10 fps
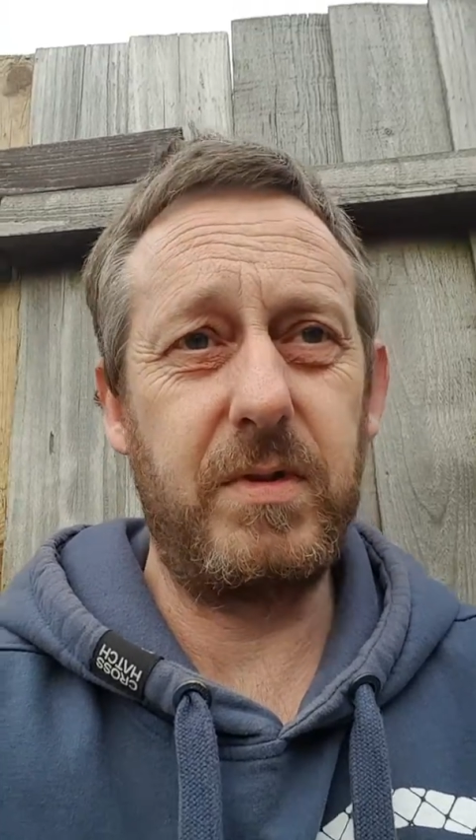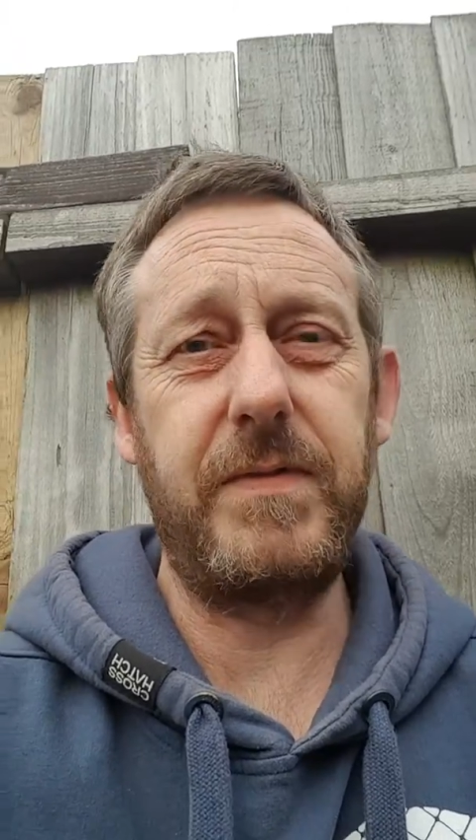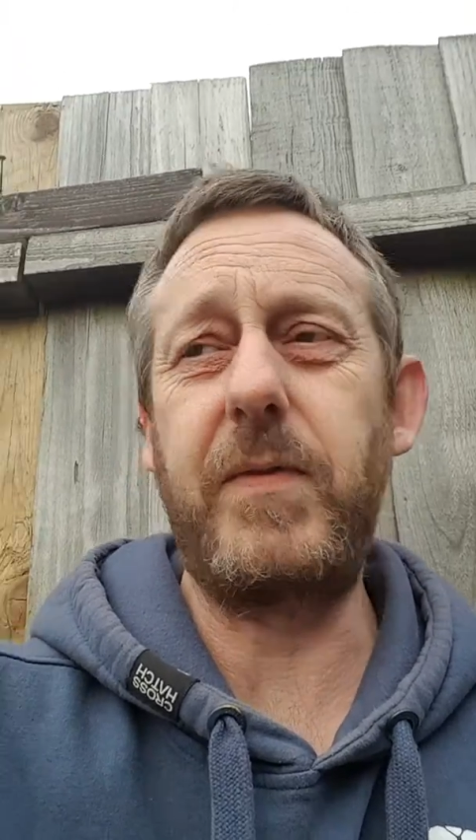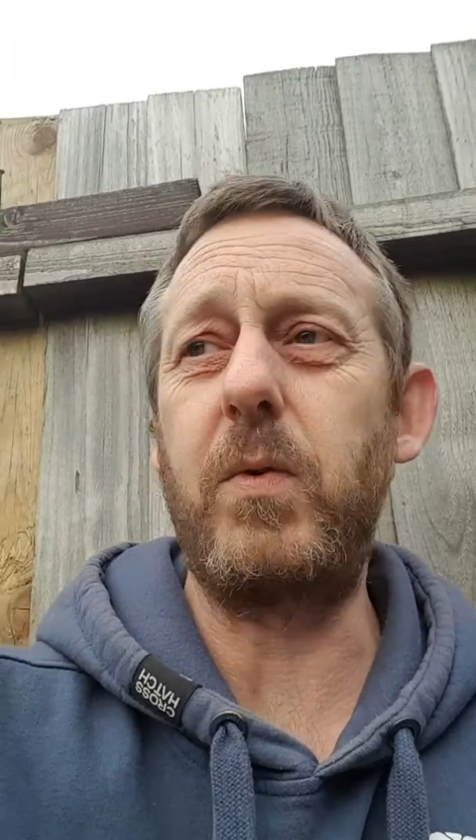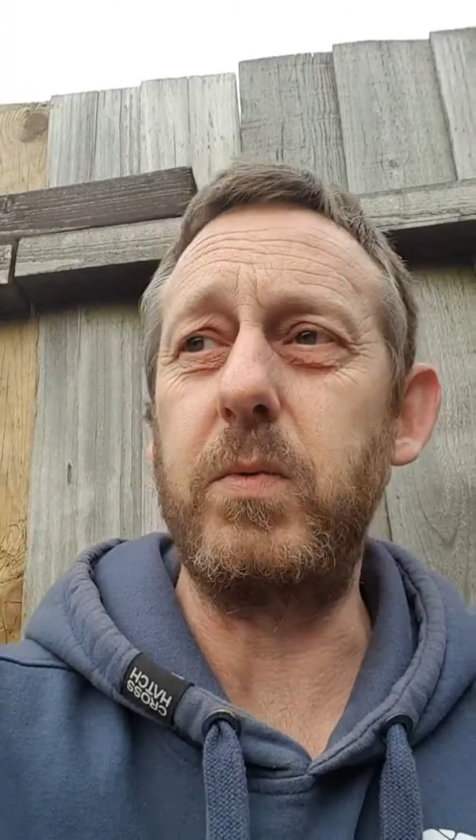
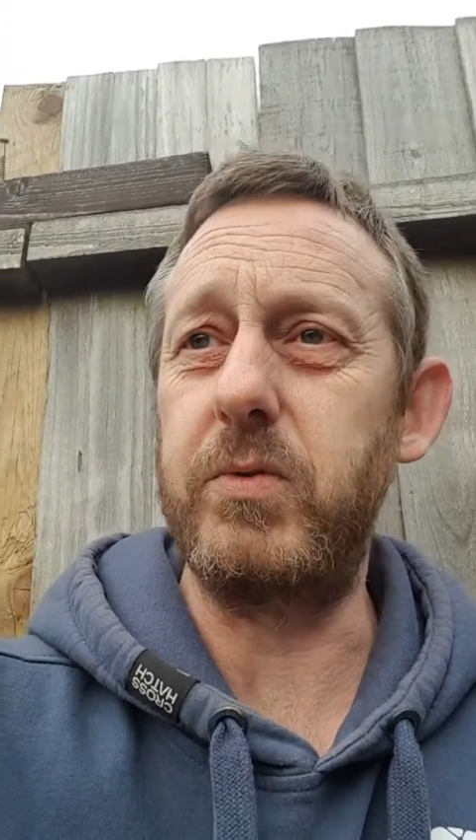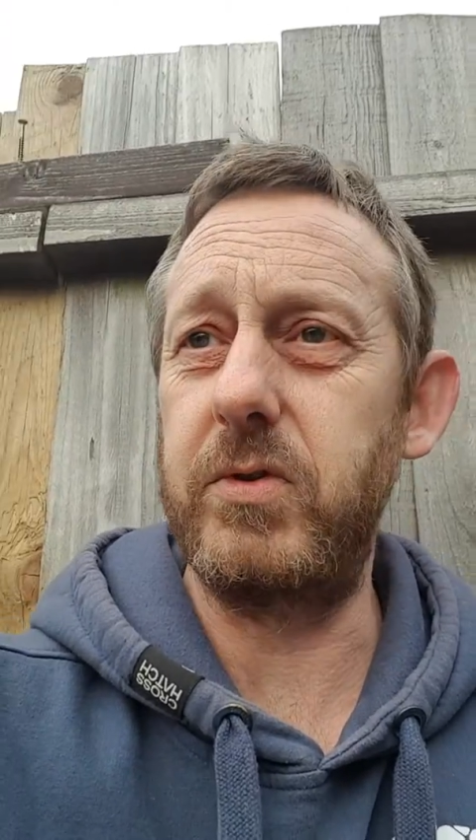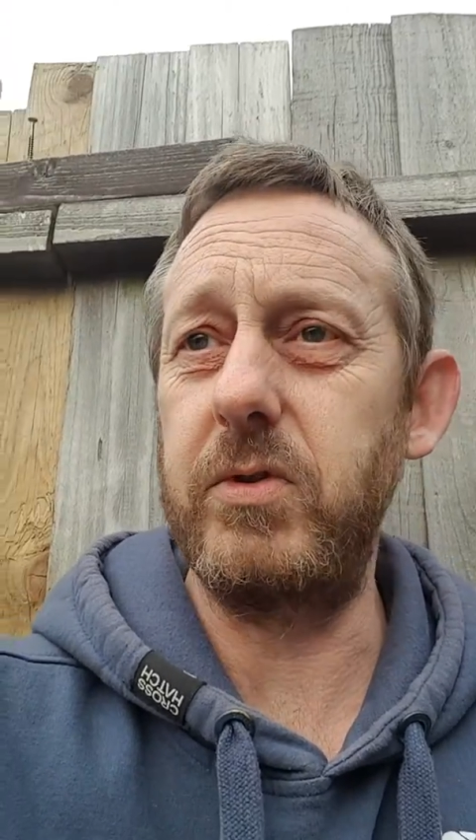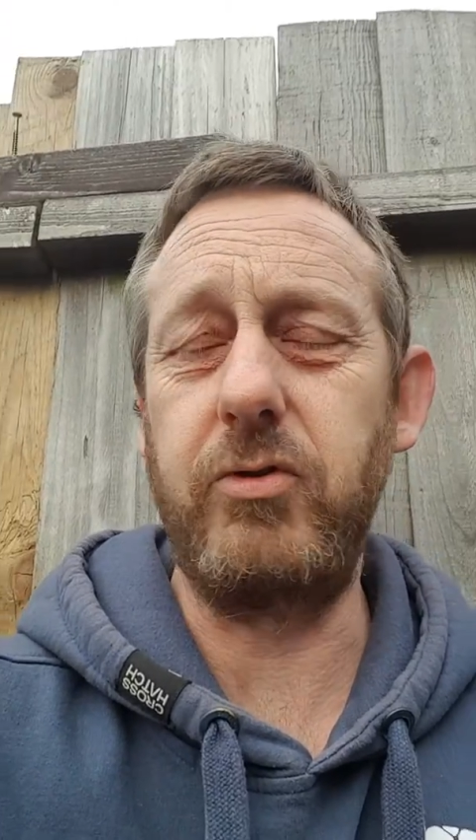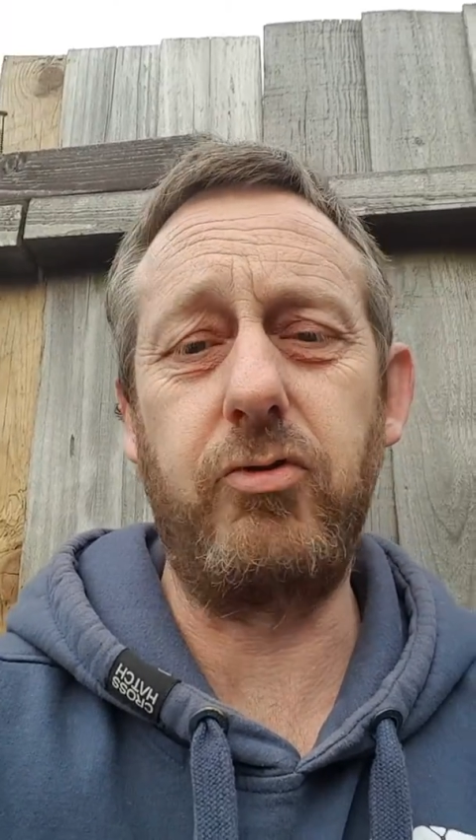
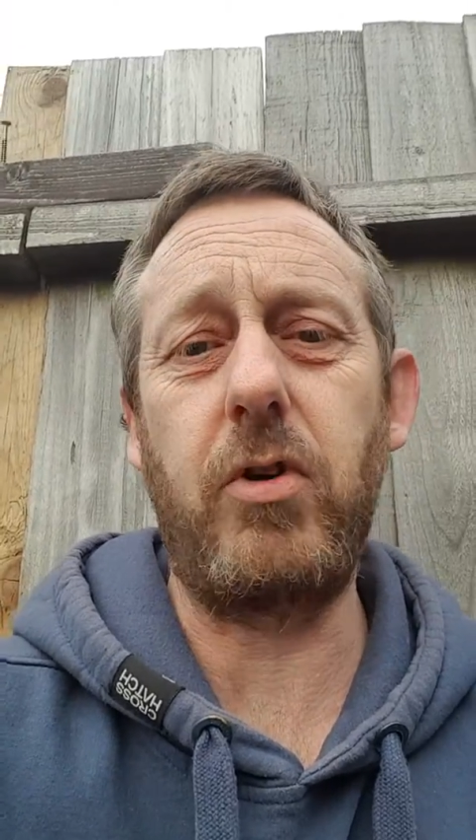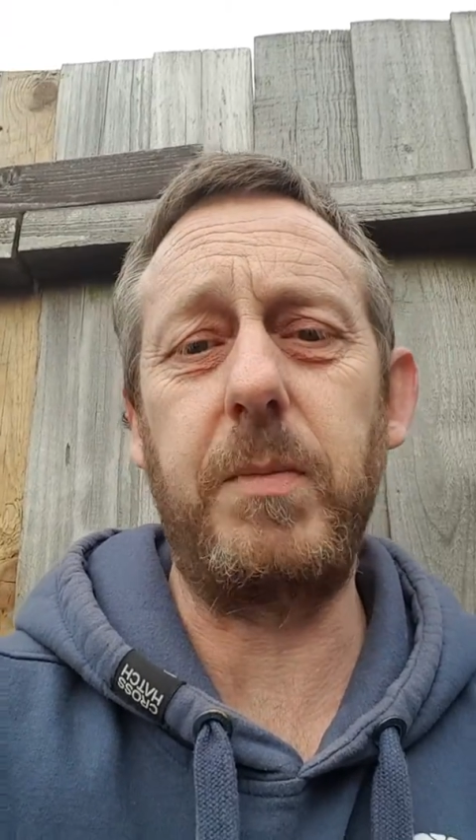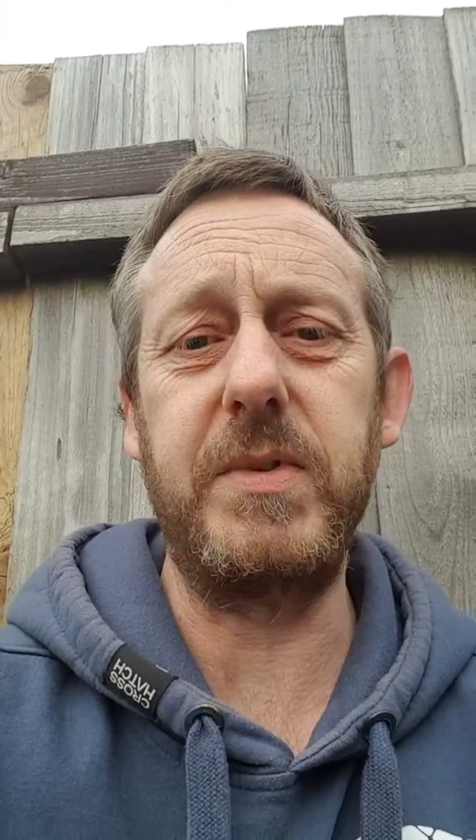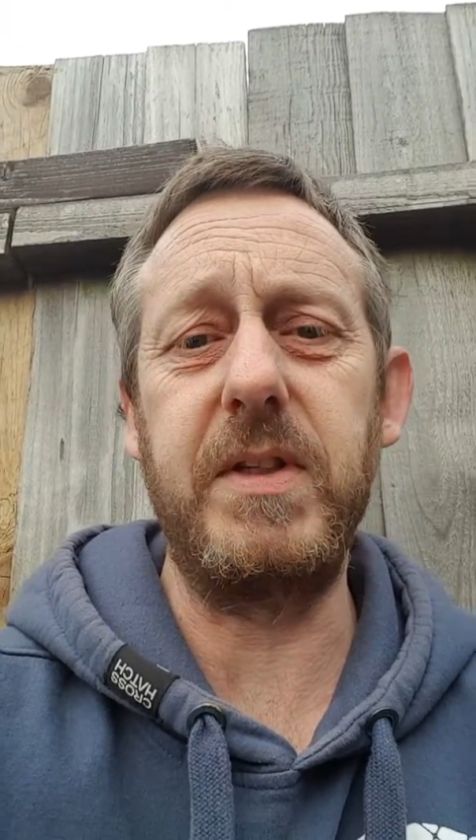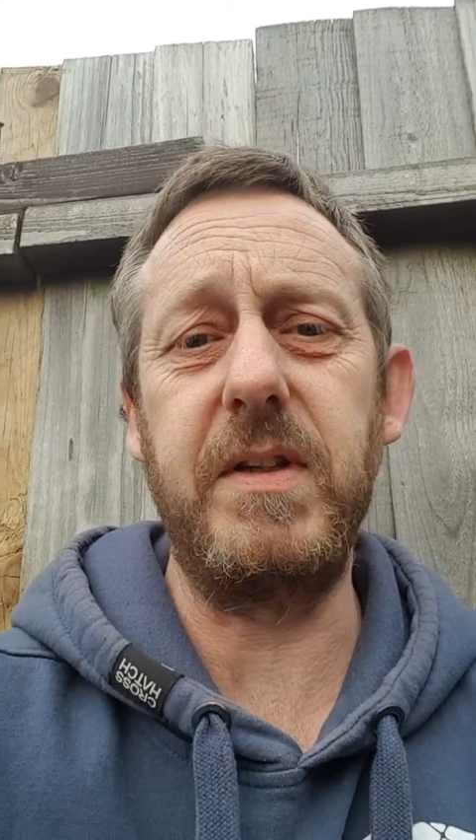falls and
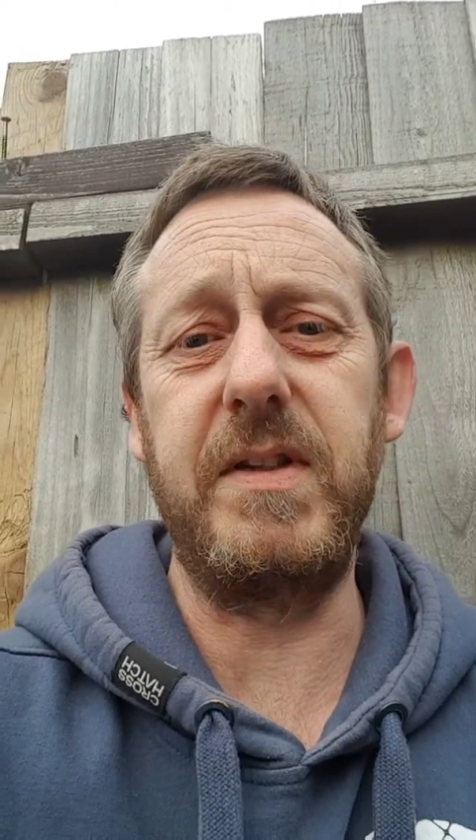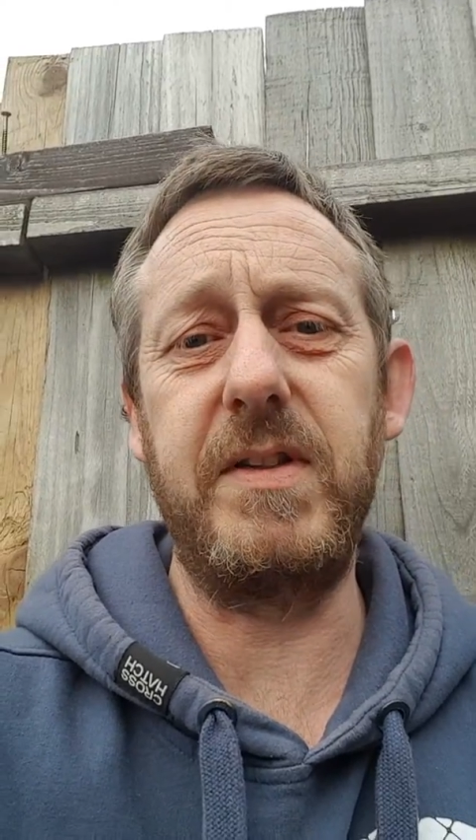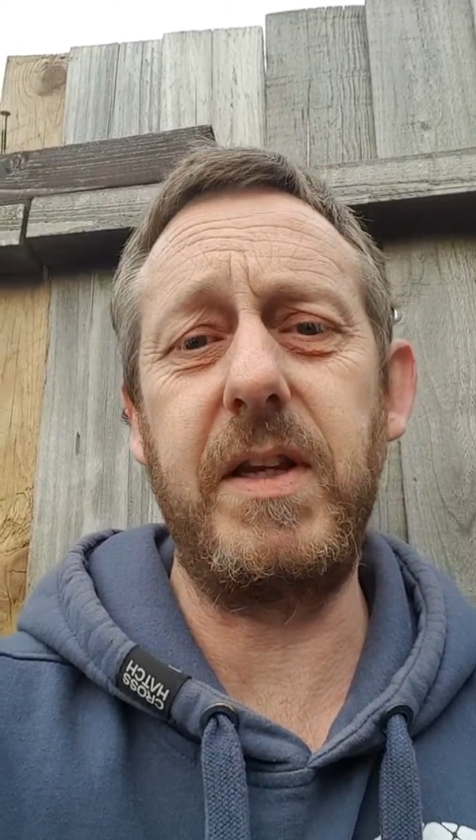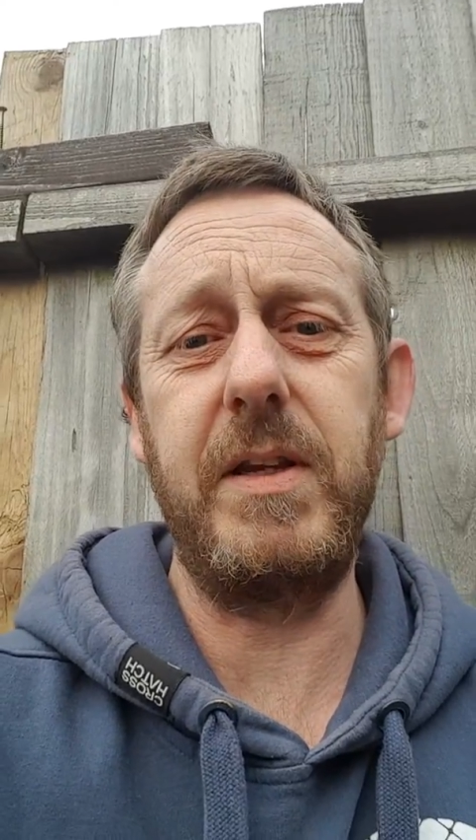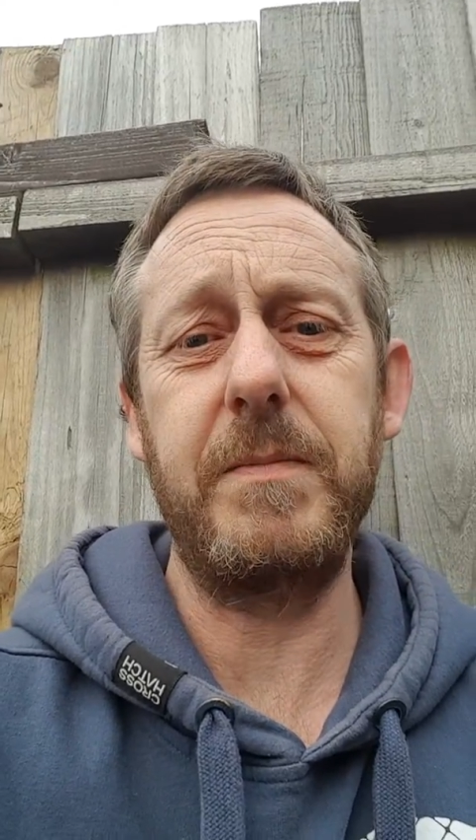drops into the
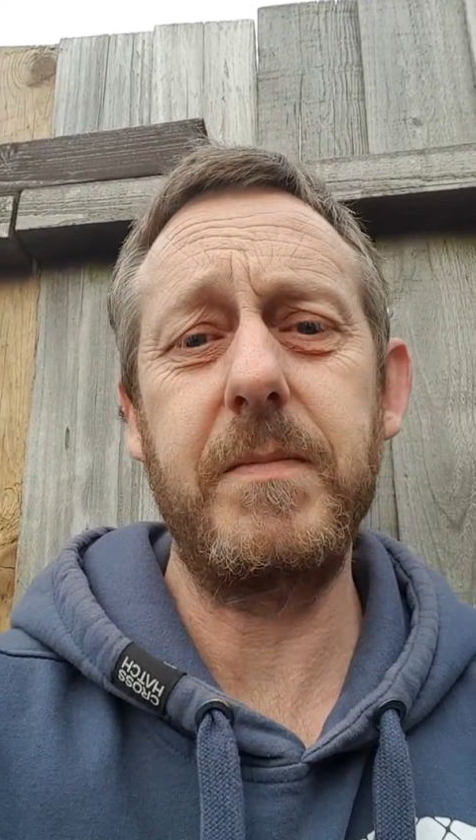sea.